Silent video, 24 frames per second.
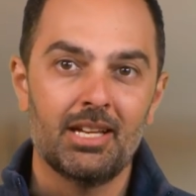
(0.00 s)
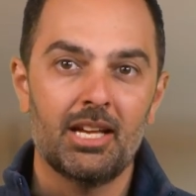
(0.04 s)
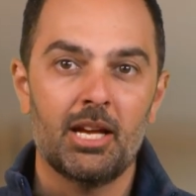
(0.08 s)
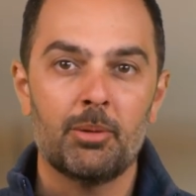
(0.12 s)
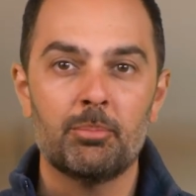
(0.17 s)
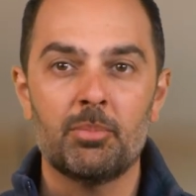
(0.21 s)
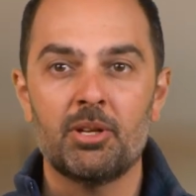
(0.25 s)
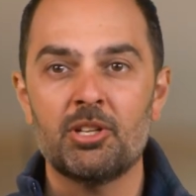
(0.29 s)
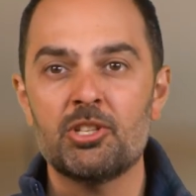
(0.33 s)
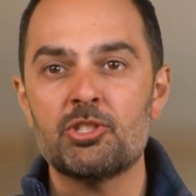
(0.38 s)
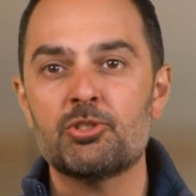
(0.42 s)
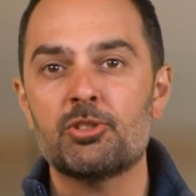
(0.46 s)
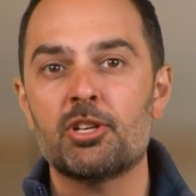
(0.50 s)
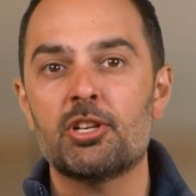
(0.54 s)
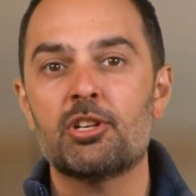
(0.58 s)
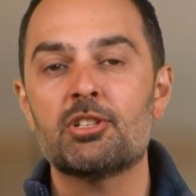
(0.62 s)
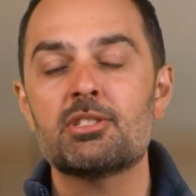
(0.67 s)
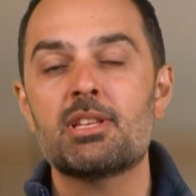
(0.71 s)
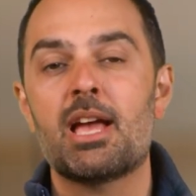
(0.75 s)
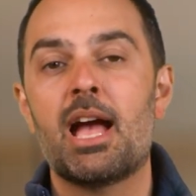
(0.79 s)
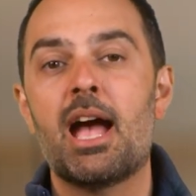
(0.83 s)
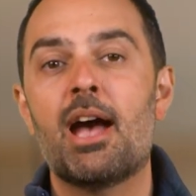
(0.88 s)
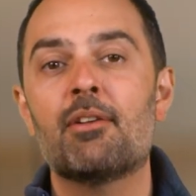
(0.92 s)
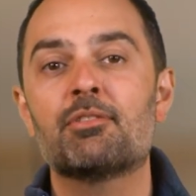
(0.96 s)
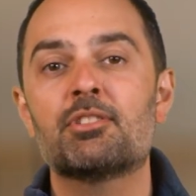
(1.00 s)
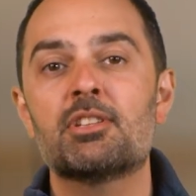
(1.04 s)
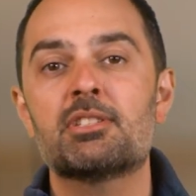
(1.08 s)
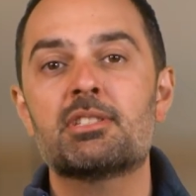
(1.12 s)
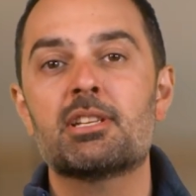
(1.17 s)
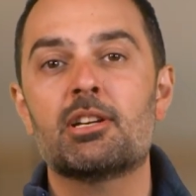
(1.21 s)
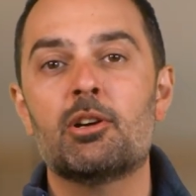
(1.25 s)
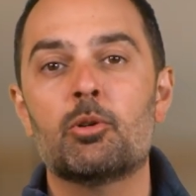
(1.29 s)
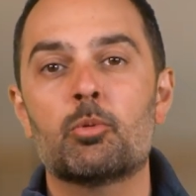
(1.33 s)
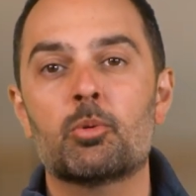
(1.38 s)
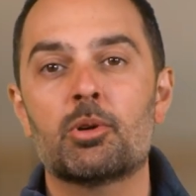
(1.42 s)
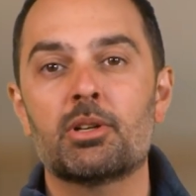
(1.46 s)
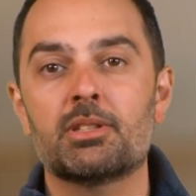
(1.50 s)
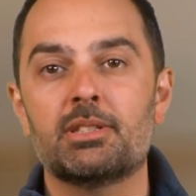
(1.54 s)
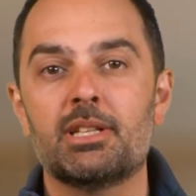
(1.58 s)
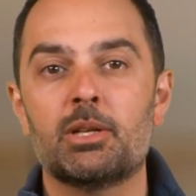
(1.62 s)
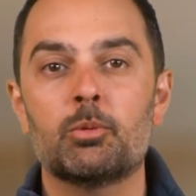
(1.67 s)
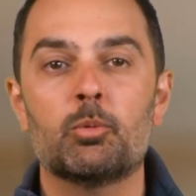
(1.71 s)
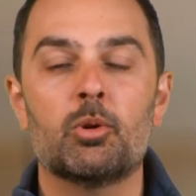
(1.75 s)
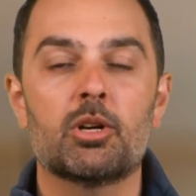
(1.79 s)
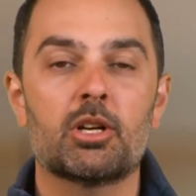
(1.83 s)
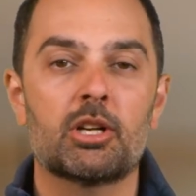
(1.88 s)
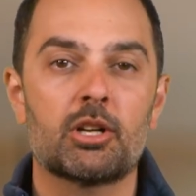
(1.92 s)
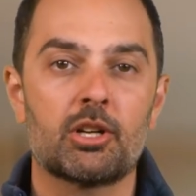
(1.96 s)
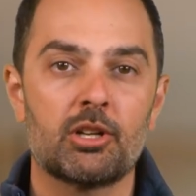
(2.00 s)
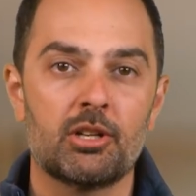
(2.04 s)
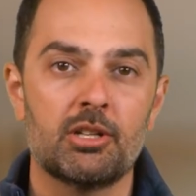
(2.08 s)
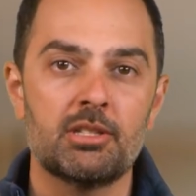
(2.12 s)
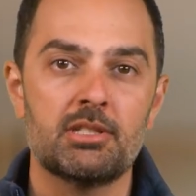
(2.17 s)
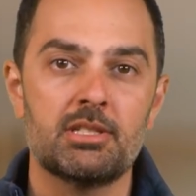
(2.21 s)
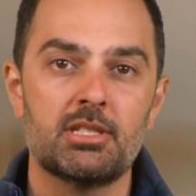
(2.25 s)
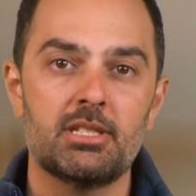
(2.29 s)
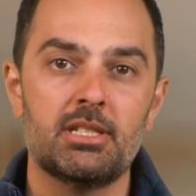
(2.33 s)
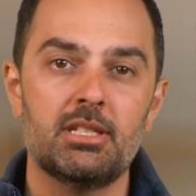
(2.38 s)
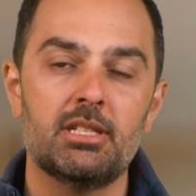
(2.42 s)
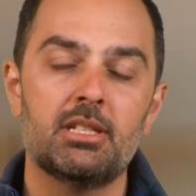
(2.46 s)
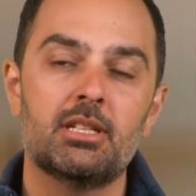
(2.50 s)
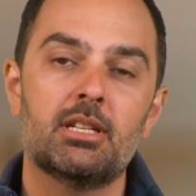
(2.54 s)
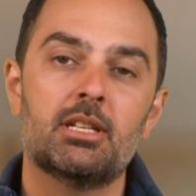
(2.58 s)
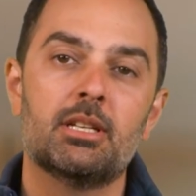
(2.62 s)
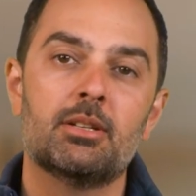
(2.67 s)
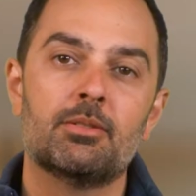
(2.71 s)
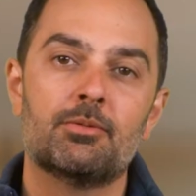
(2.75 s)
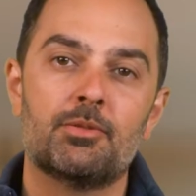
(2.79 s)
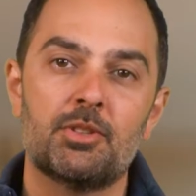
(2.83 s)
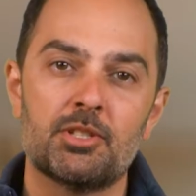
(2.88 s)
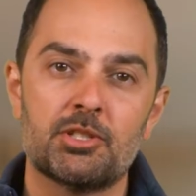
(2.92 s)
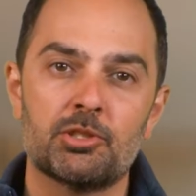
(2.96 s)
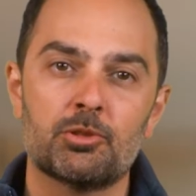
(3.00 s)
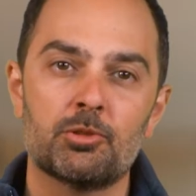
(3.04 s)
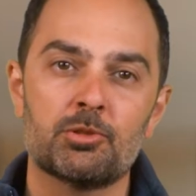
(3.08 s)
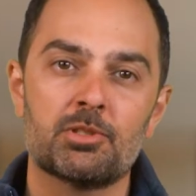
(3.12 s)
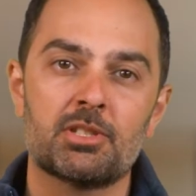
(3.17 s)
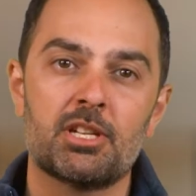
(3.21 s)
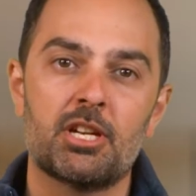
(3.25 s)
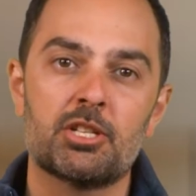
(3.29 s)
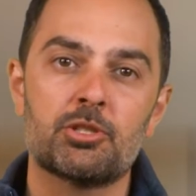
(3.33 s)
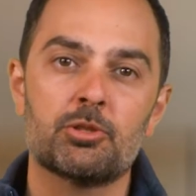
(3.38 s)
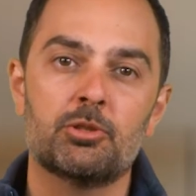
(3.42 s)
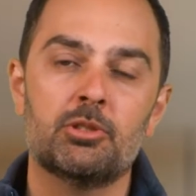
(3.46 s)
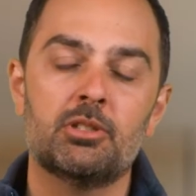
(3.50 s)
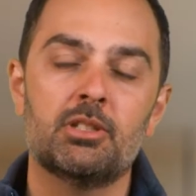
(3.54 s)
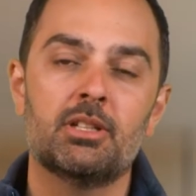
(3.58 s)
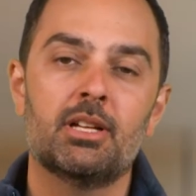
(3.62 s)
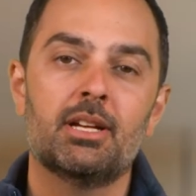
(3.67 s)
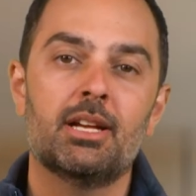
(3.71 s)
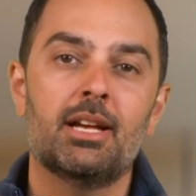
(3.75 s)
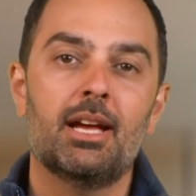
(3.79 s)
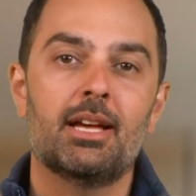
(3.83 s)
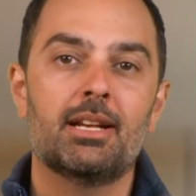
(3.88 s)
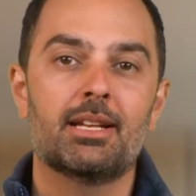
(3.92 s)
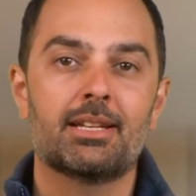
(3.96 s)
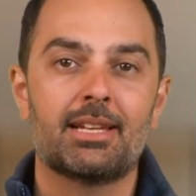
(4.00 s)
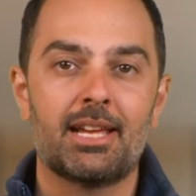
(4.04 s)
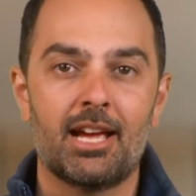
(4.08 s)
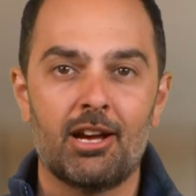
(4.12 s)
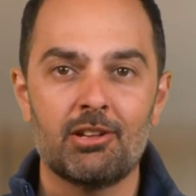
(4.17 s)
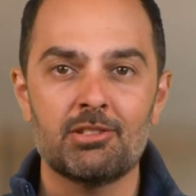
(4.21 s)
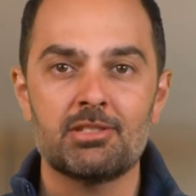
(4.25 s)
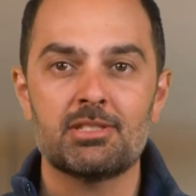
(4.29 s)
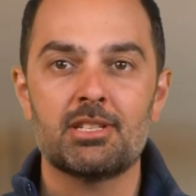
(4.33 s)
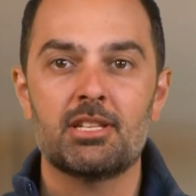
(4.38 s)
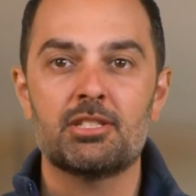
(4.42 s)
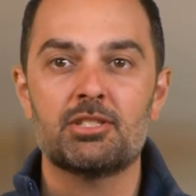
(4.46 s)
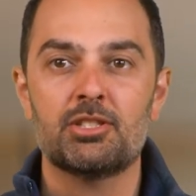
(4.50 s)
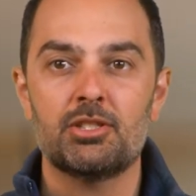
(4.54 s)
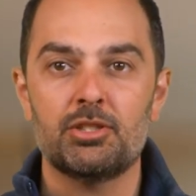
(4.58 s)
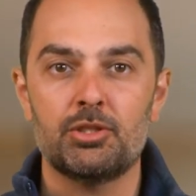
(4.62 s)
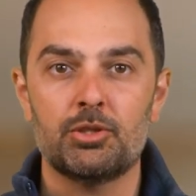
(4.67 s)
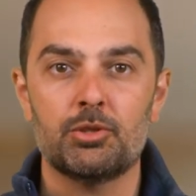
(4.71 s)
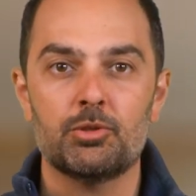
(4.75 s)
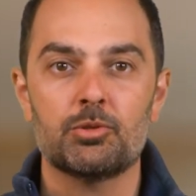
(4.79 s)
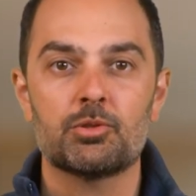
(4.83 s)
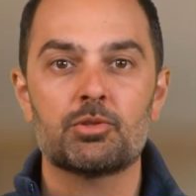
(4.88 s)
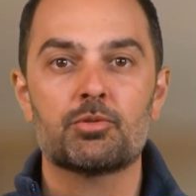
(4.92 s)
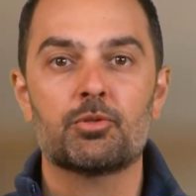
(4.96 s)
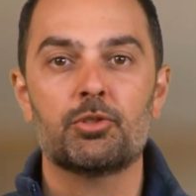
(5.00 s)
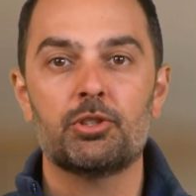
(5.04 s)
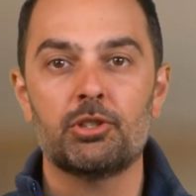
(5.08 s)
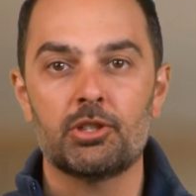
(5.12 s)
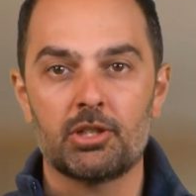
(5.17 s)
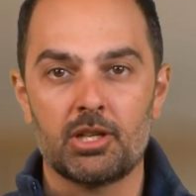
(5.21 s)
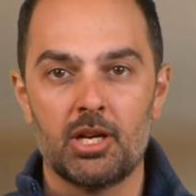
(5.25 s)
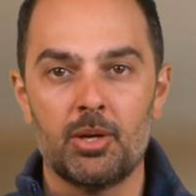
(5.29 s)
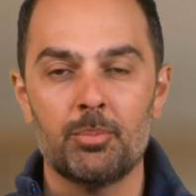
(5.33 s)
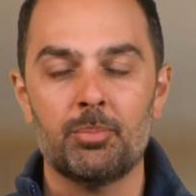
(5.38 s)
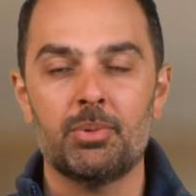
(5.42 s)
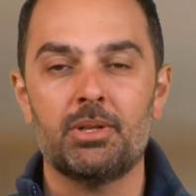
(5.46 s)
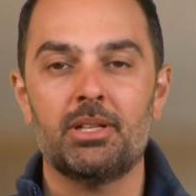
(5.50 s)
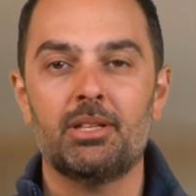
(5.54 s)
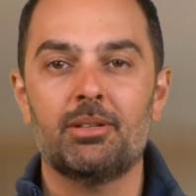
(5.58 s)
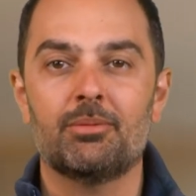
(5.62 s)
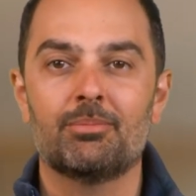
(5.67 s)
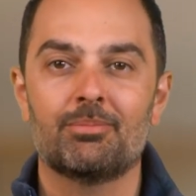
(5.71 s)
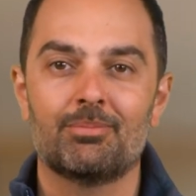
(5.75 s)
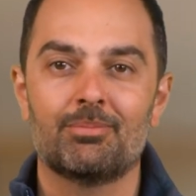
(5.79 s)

Administrators have to tell Workday what currency, fiscal schedule, and account set to use for your company.